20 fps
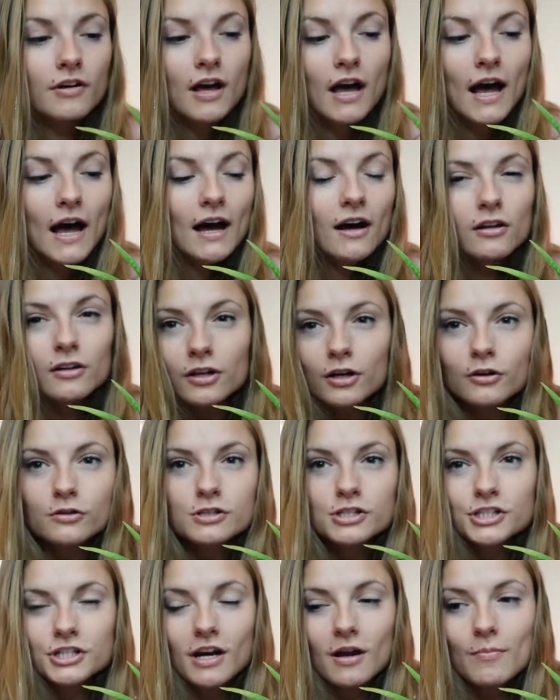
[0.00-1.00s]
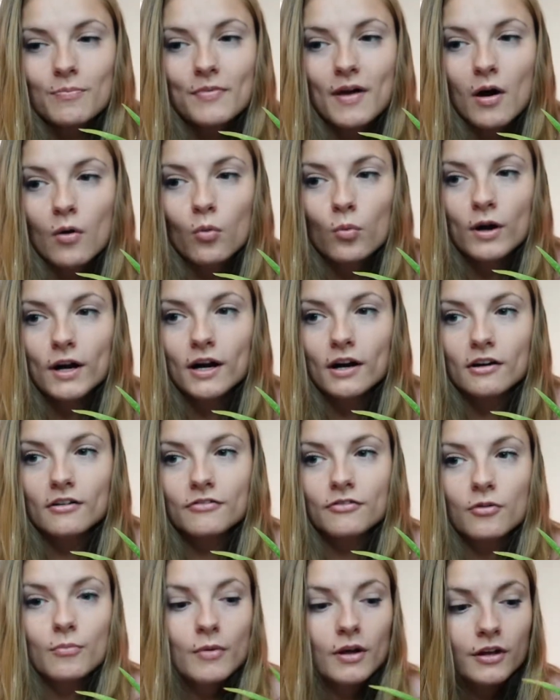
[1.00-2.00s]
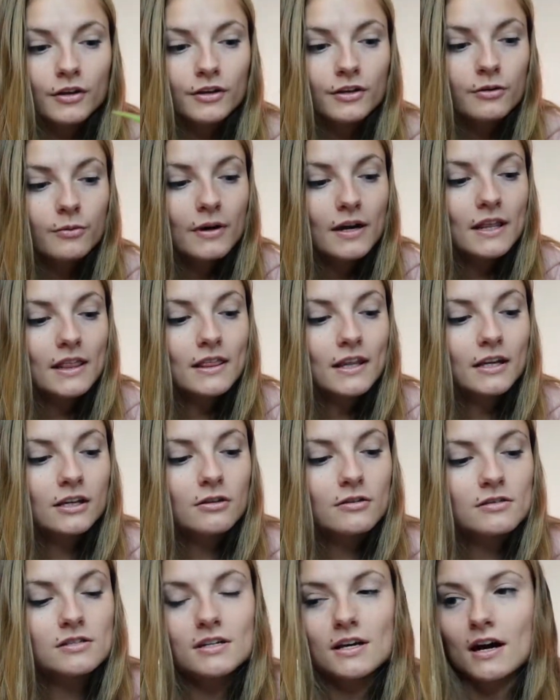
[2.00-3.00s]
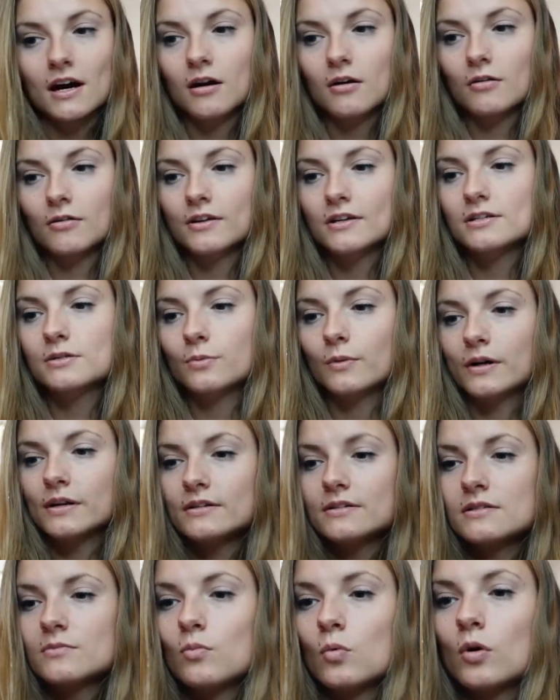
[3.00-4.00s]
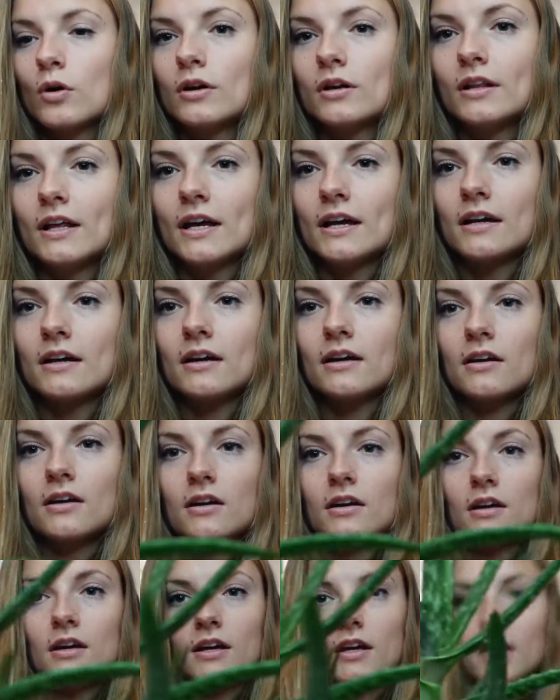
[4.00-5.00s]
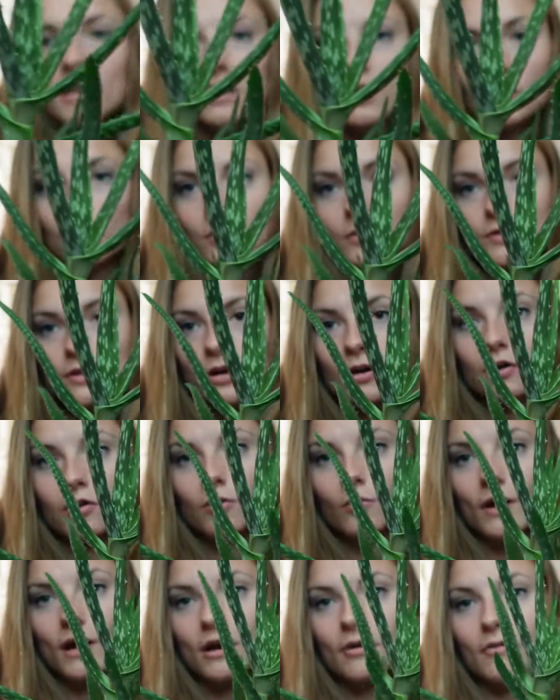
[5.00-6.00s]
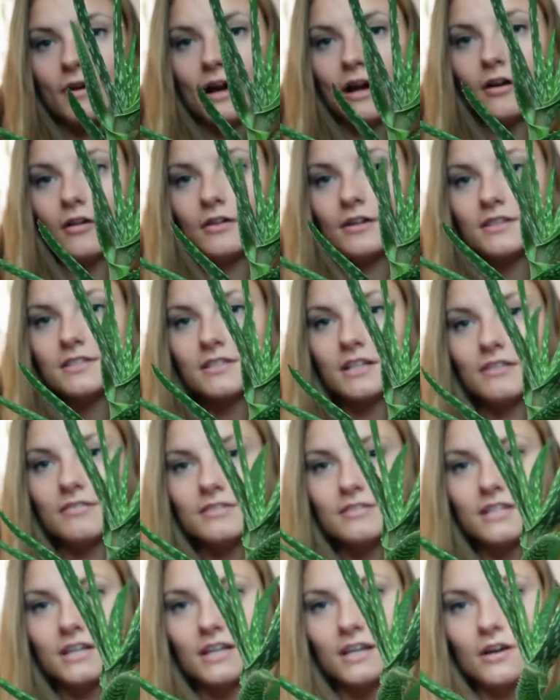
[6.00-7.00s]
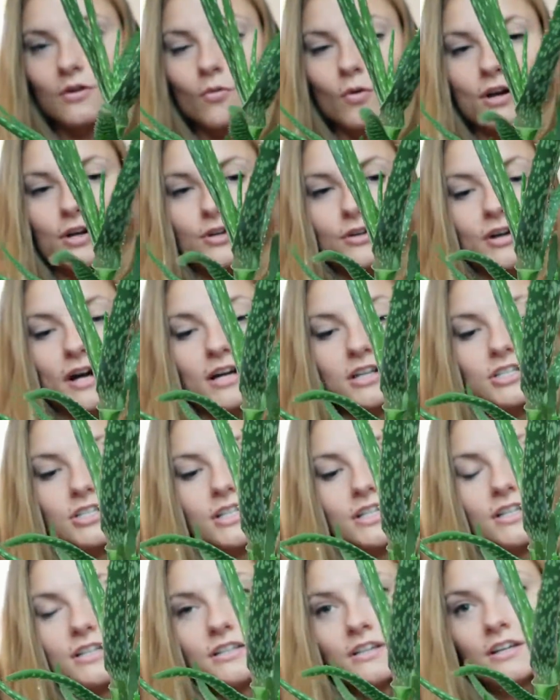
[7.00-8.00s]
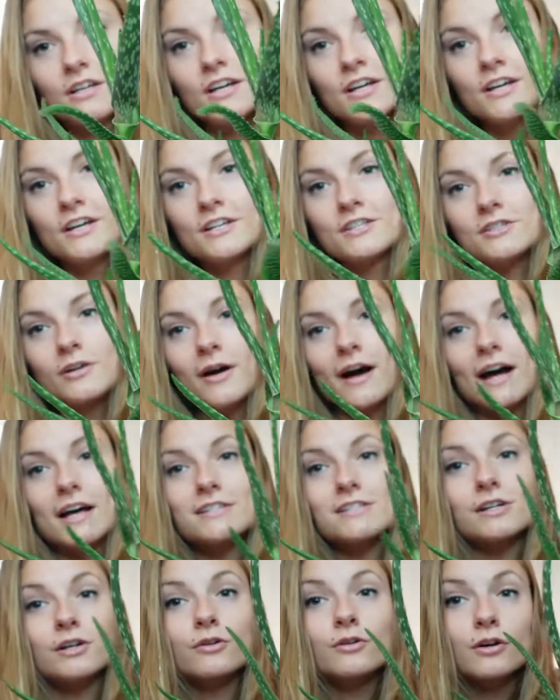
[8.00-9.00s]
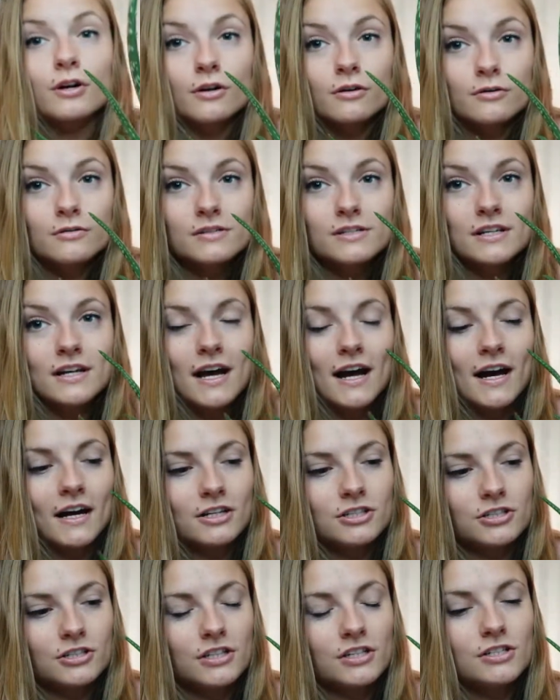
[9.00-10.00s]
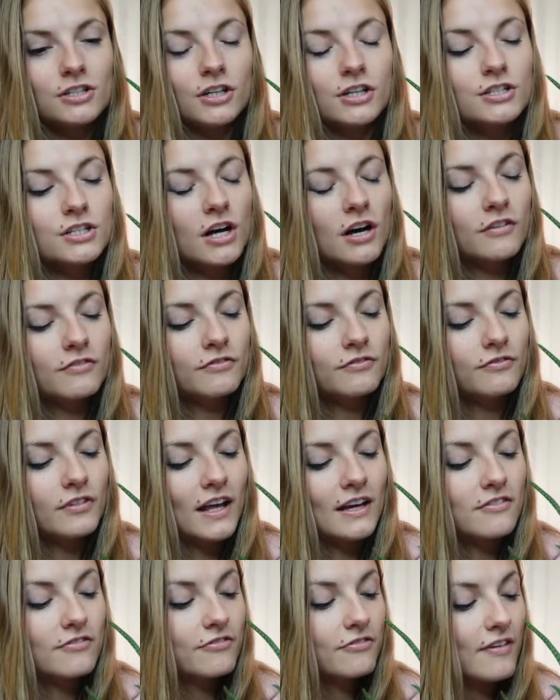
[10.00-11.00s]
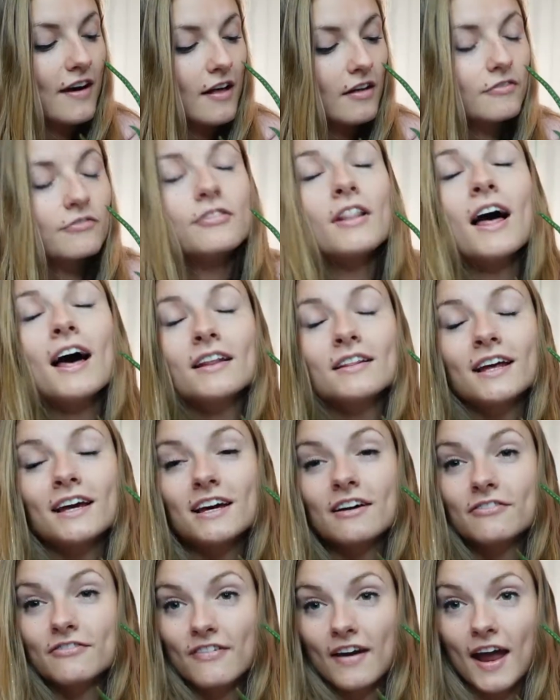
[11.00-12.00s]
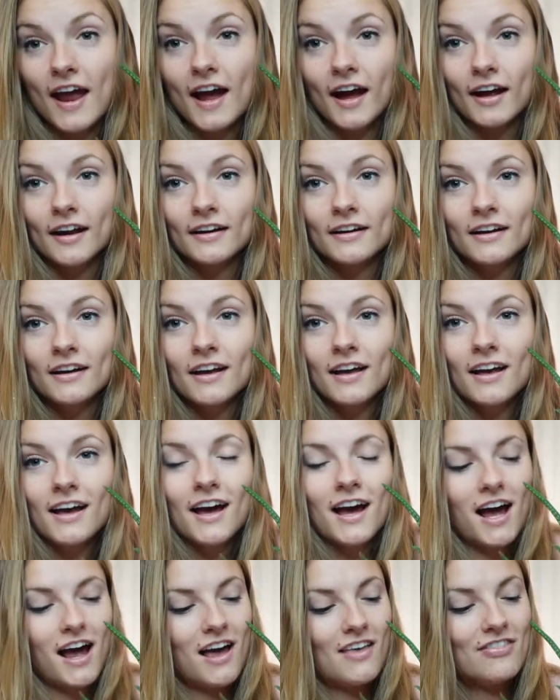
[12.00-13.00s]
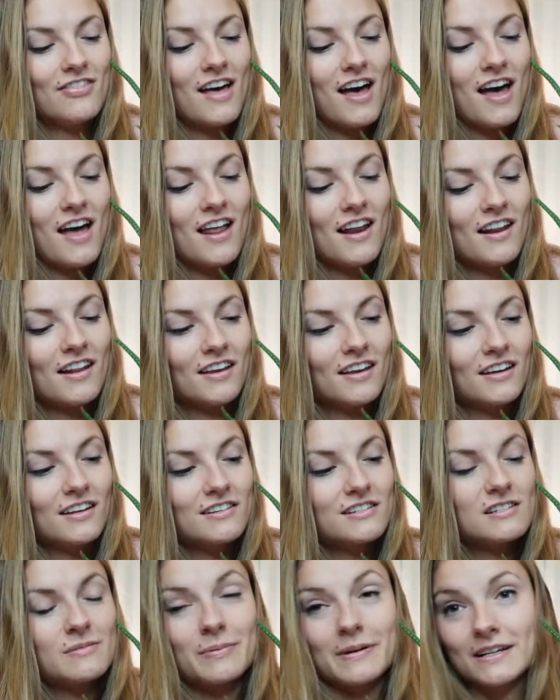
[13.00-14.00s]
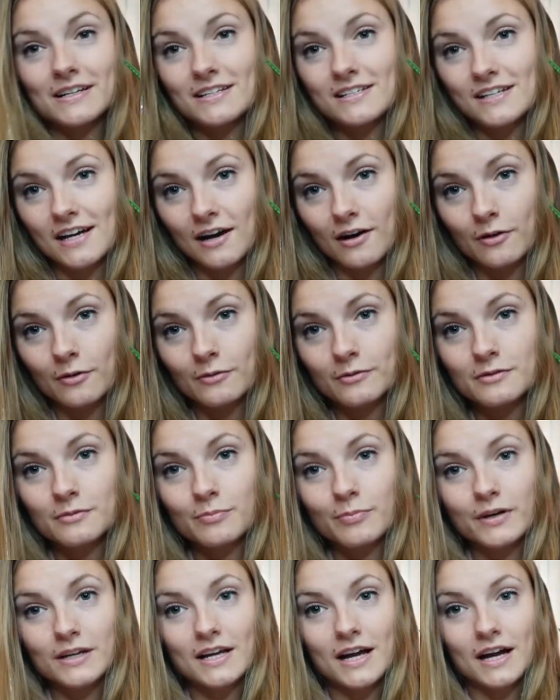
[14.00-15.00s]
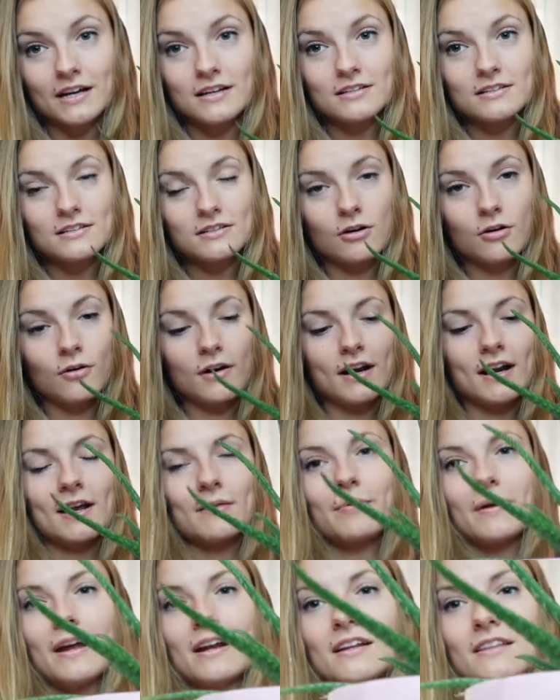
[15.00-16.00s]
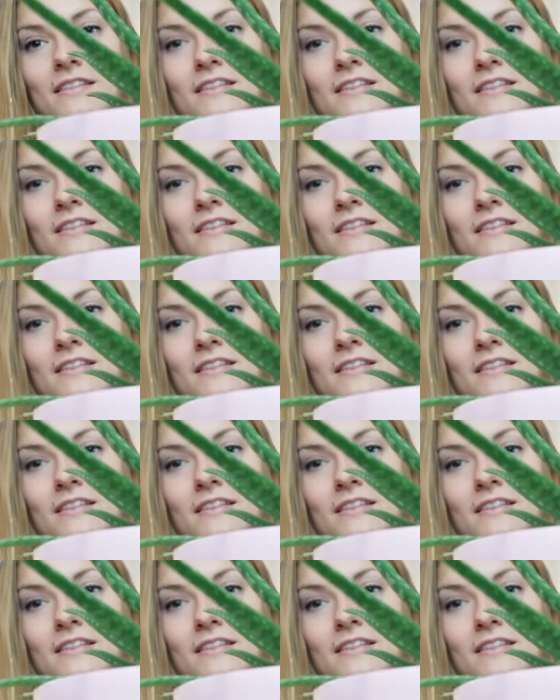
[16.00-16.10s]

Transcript: aloe shape that we are familiar with. Like you see how this one's more like it goes all the way around instead of sticking one direction. So as it grows, it actually starts off like flat like a fan, and then it spins out. But yeah, so, and I painted